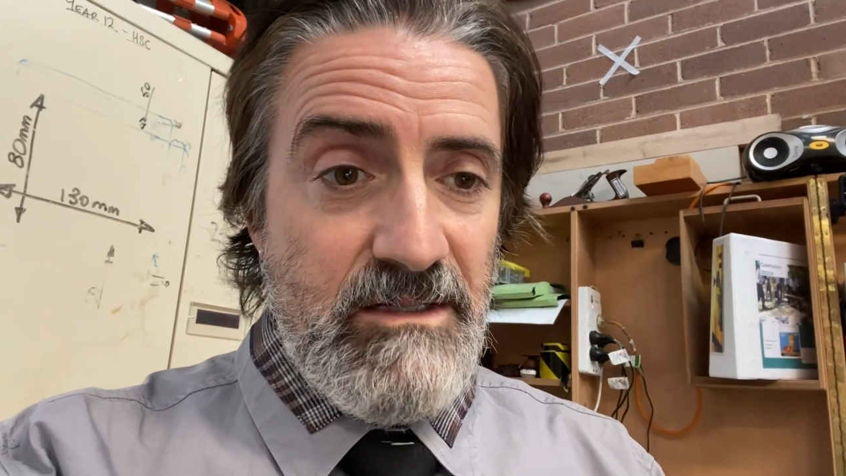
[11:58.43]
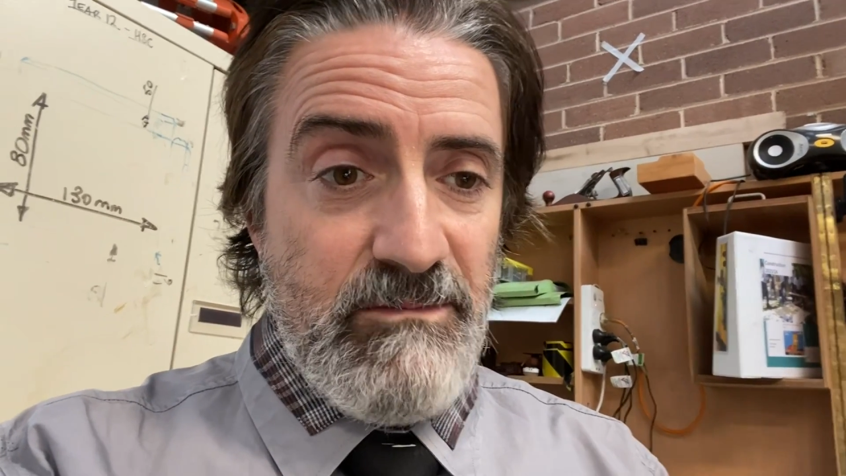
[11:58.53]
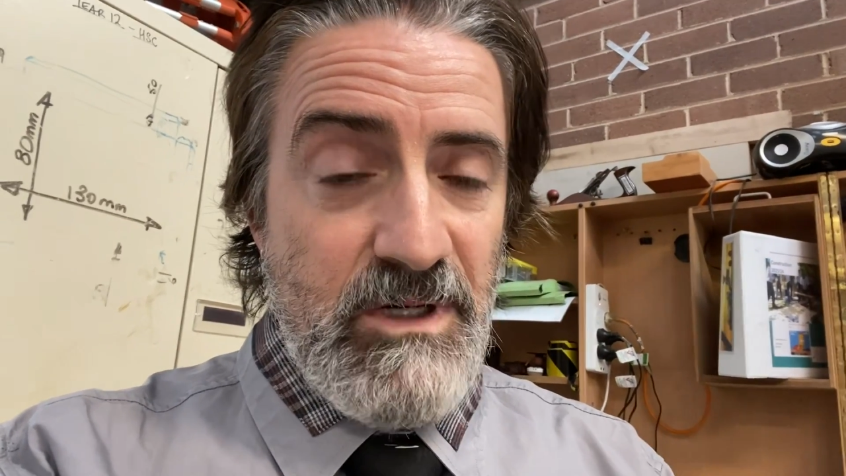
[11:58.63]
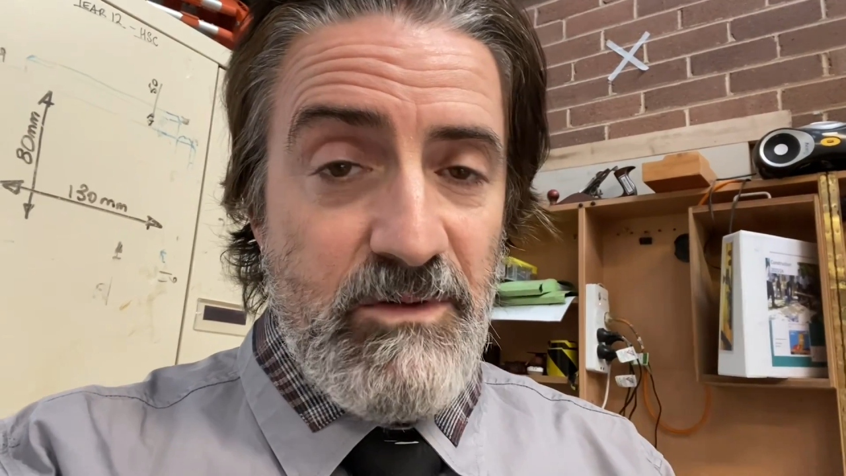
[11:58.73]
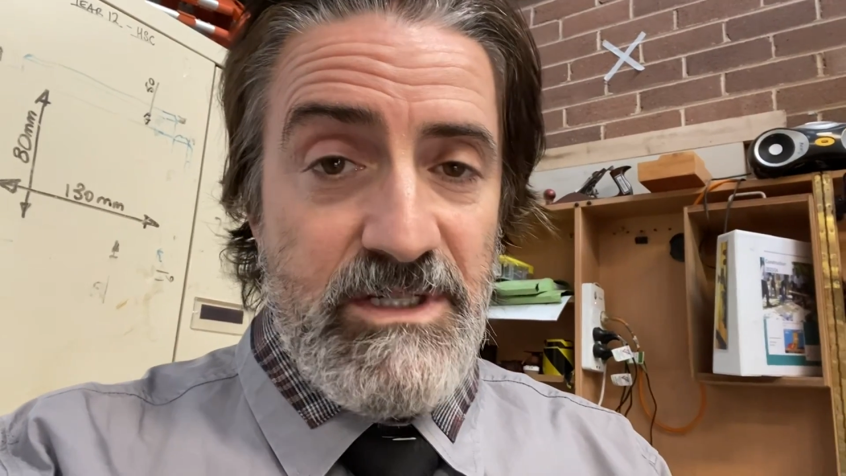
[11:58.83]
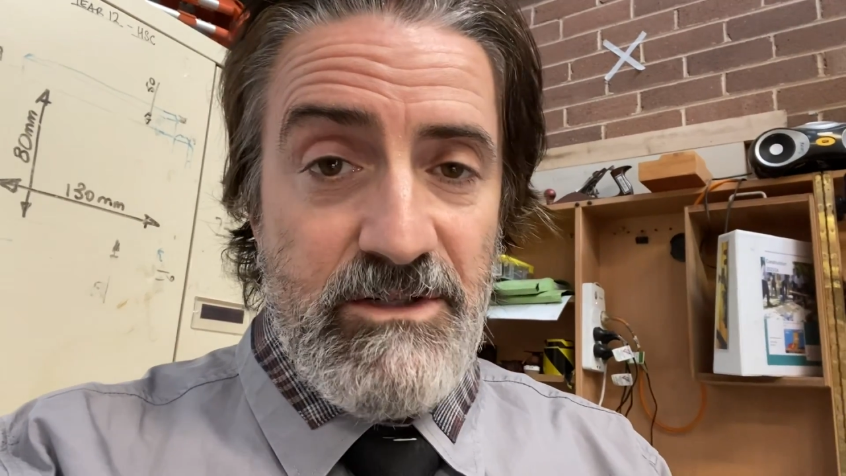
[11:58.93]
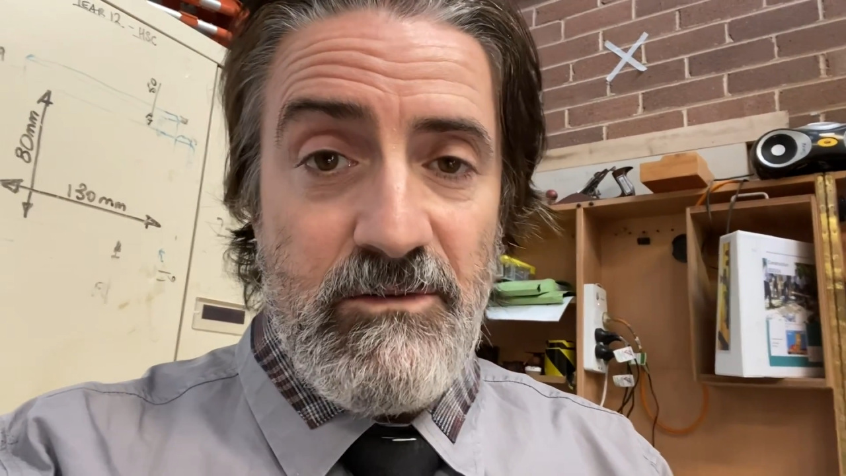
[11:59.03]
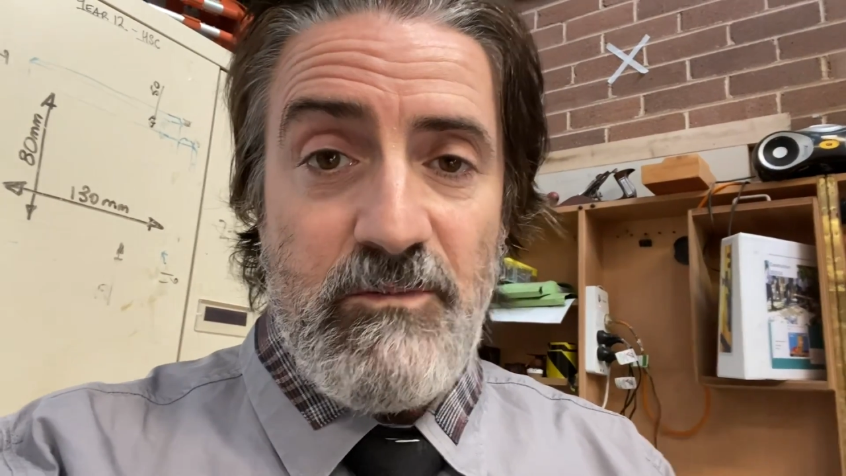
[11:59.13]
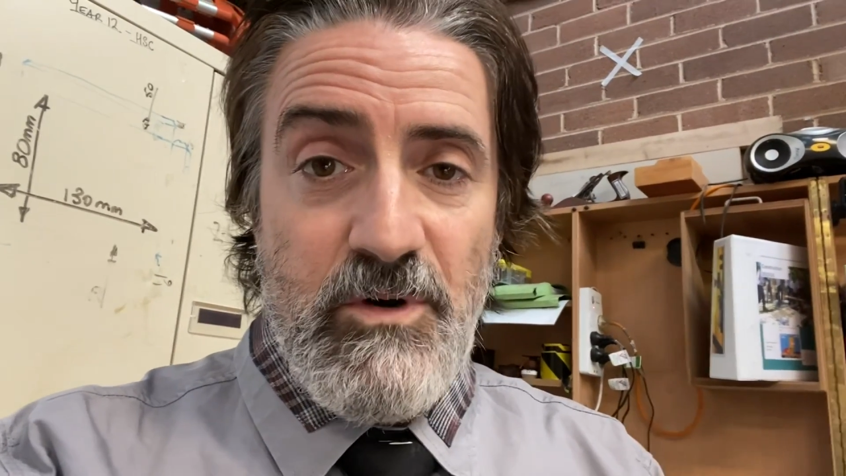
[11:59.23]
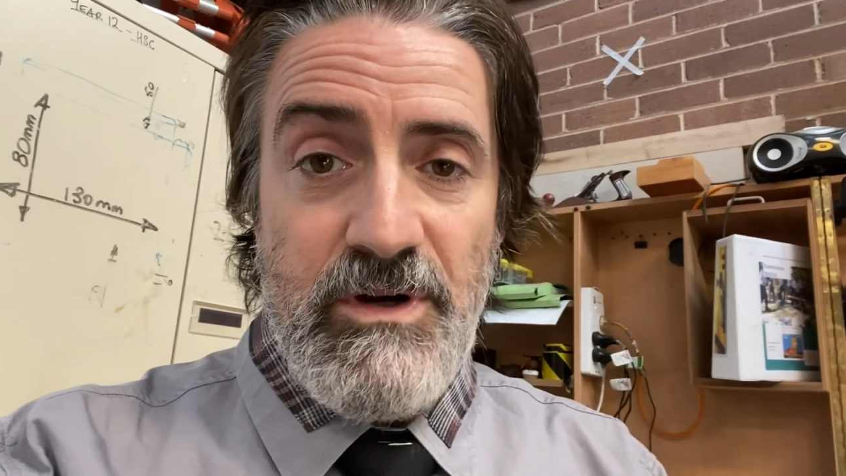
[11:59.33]
but we're still
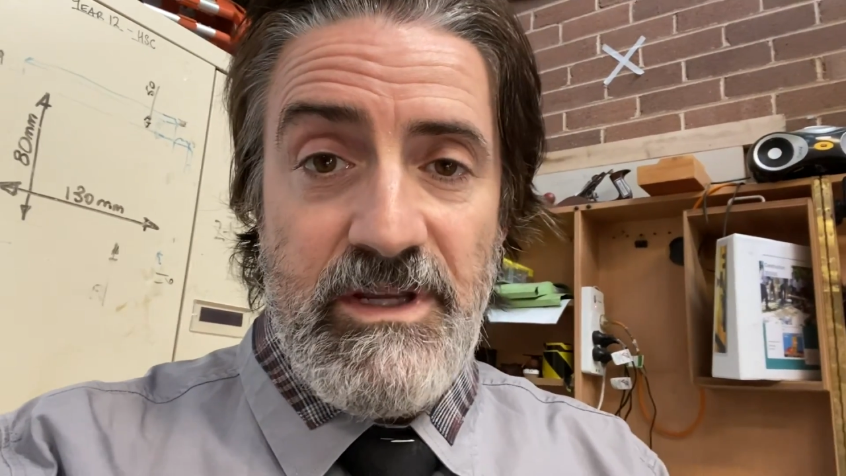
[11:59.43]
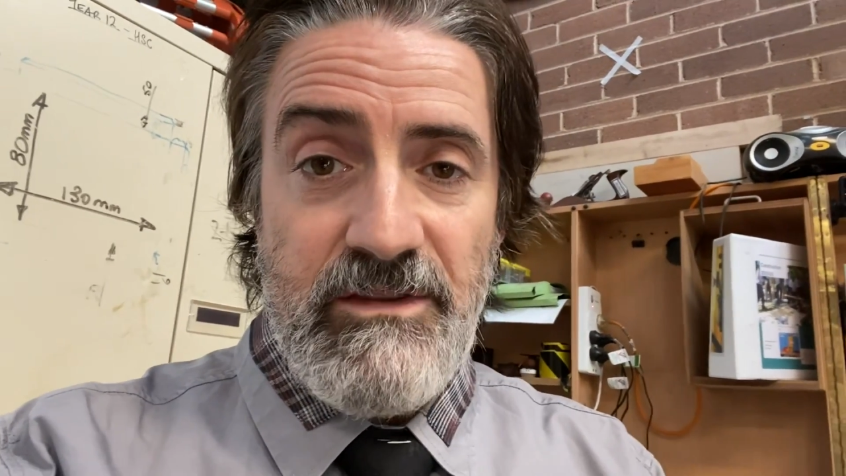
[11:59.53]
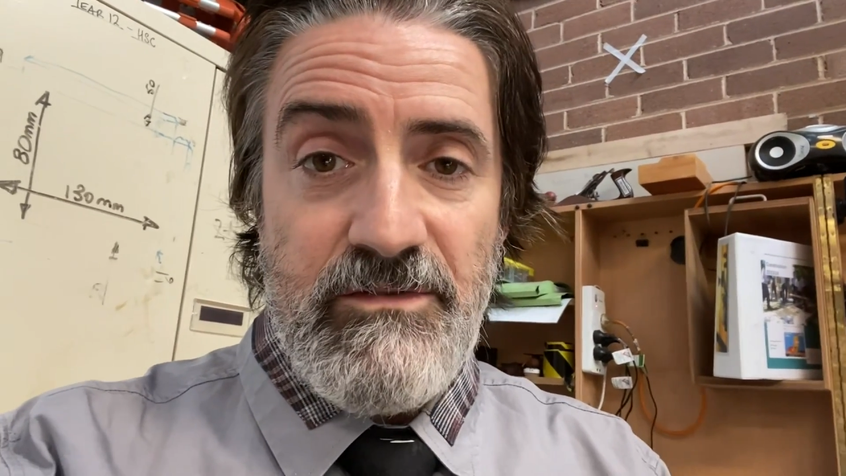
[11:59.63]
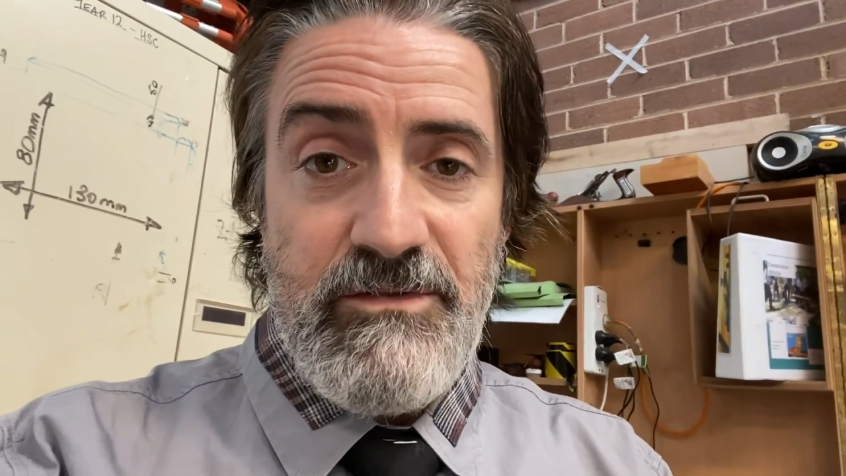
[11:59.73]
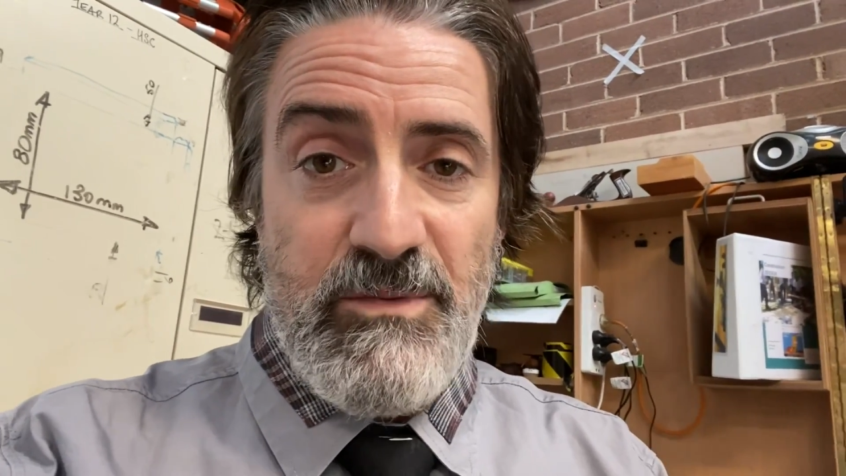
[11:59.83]
working through the